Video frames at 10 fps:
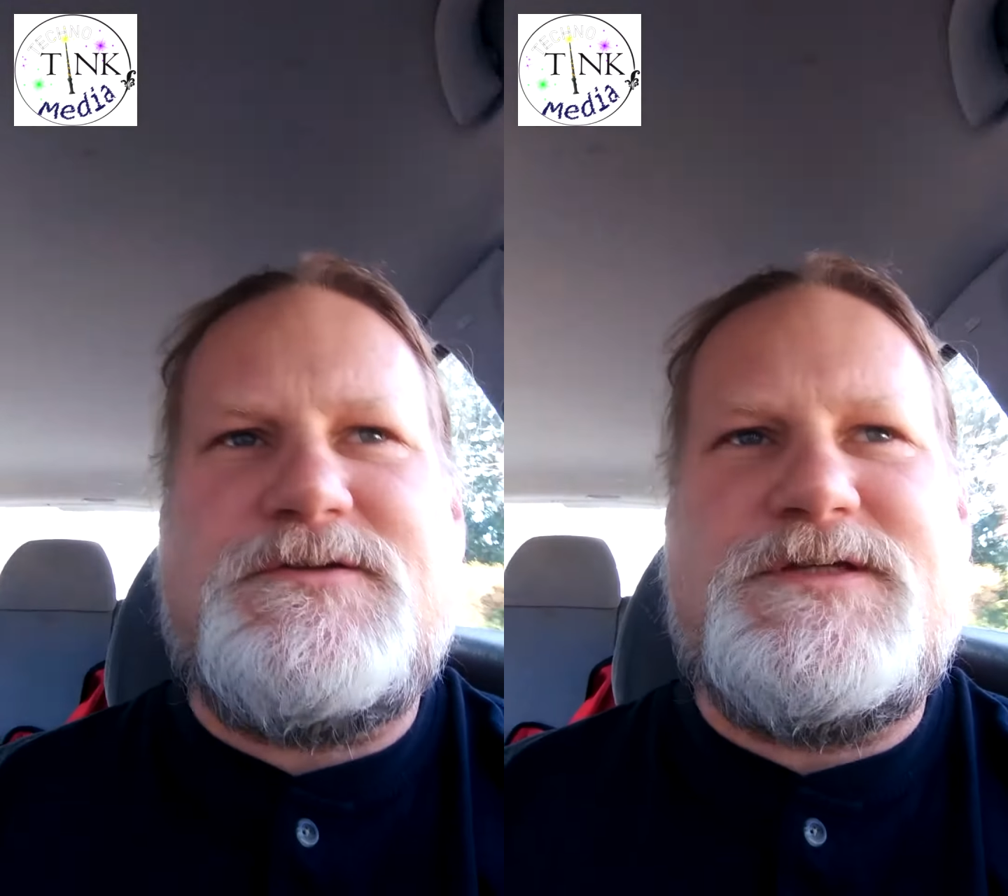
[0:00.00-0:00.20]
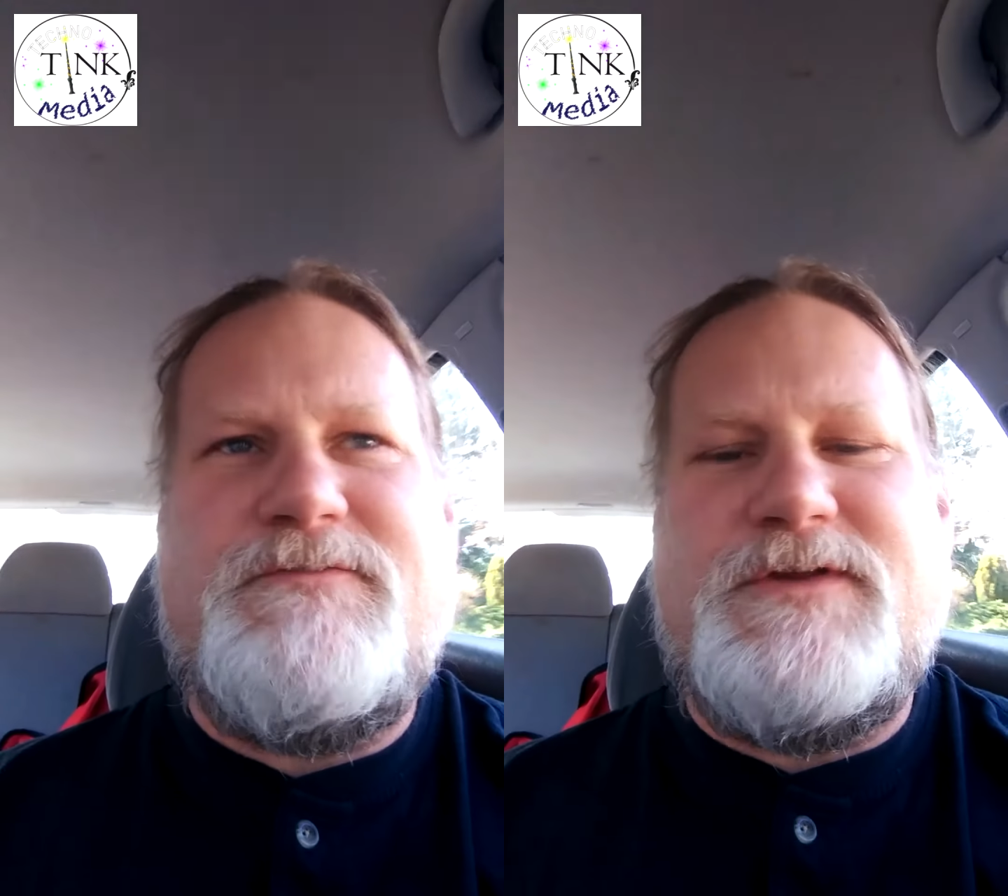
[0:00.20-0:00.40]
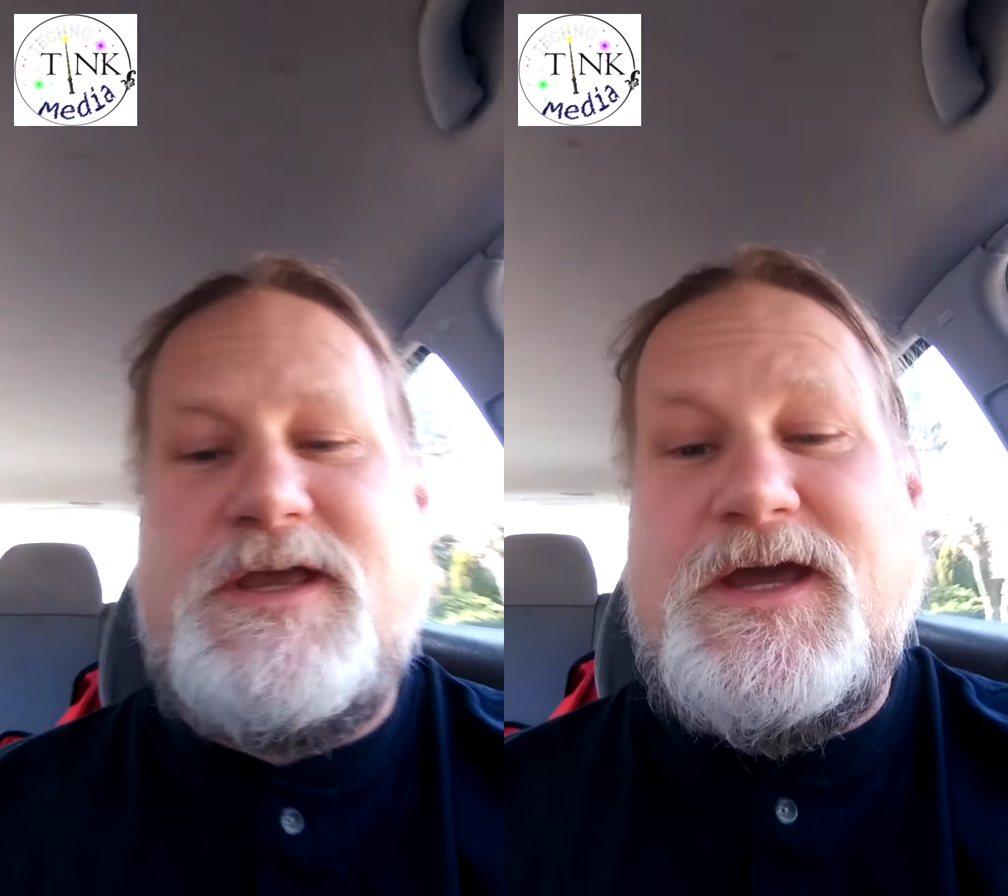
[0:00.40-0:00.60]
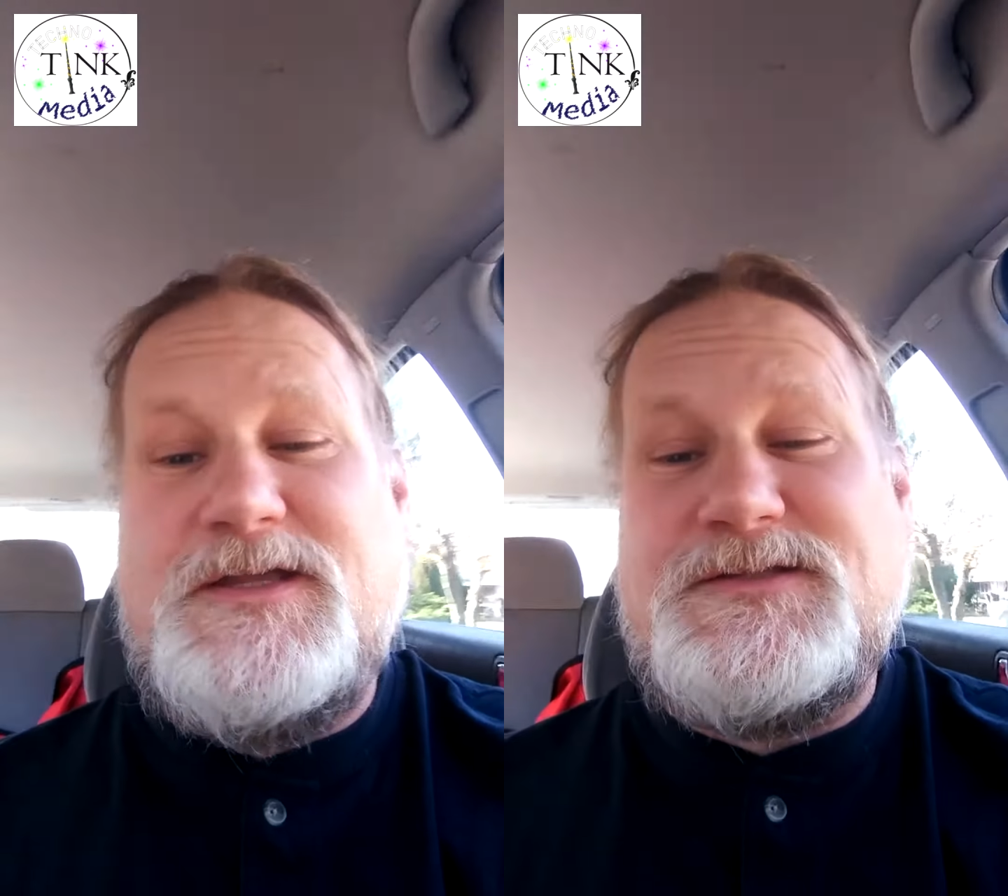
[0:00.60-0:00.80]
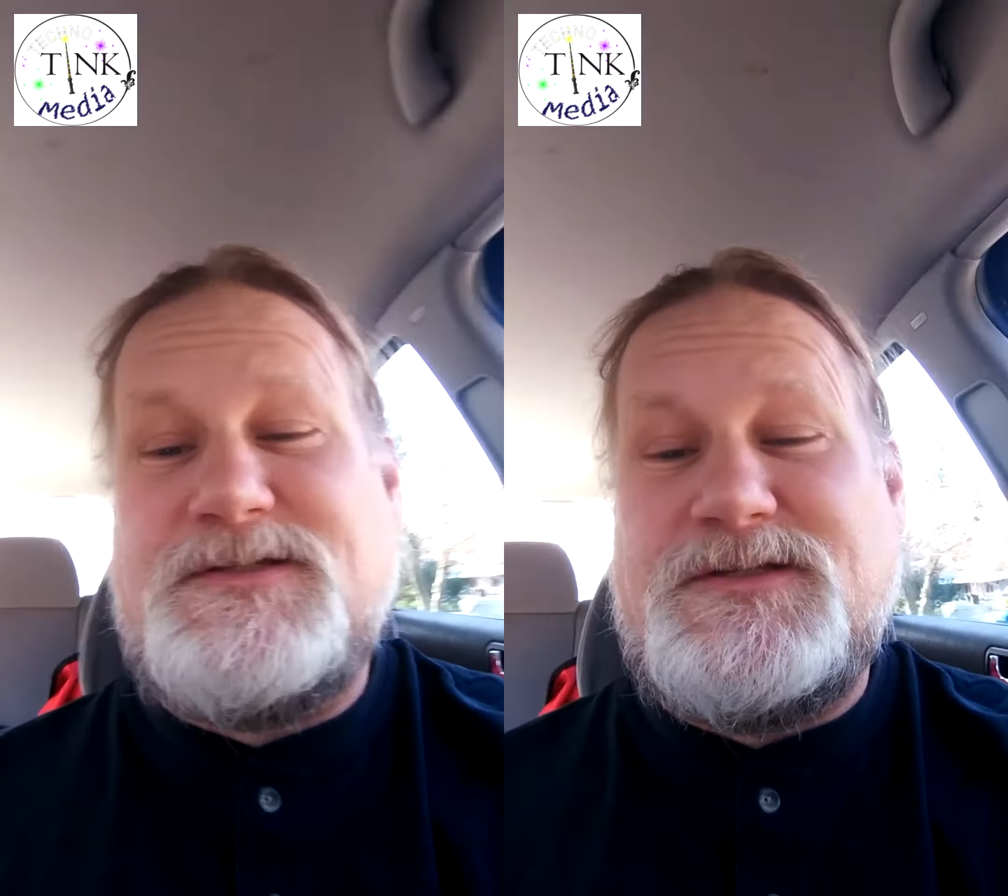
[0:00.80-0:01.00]
or seven
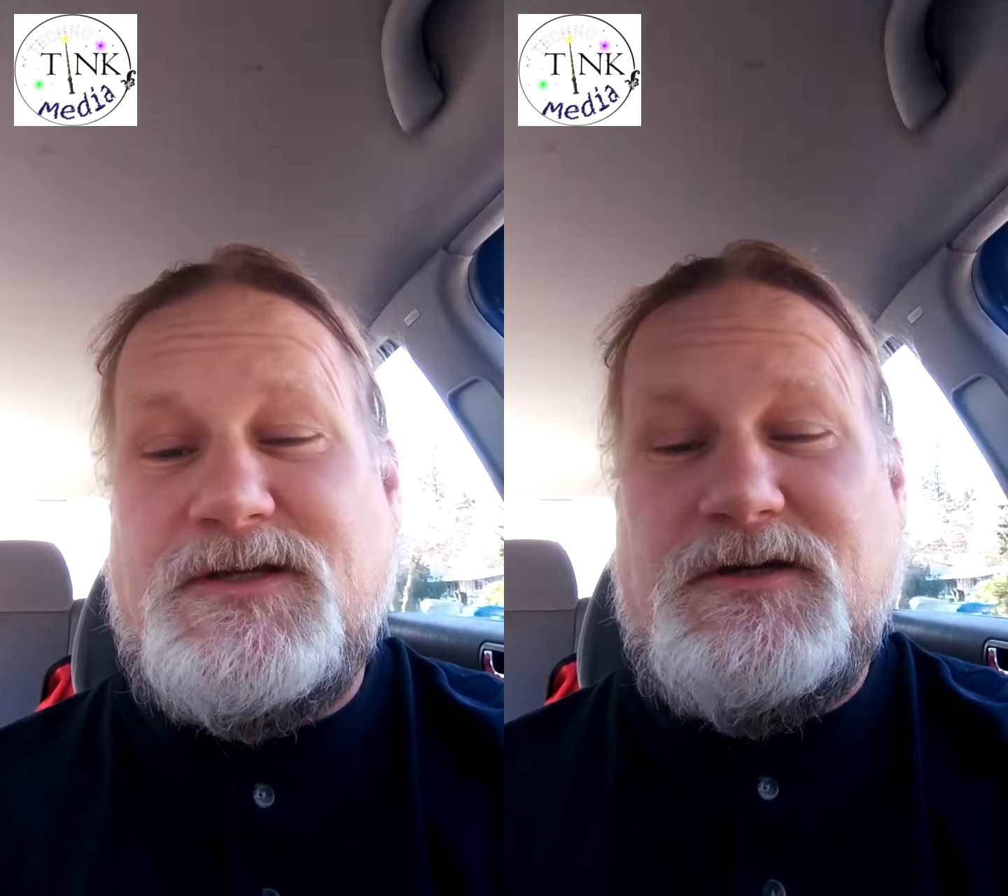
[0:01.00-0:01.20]
cans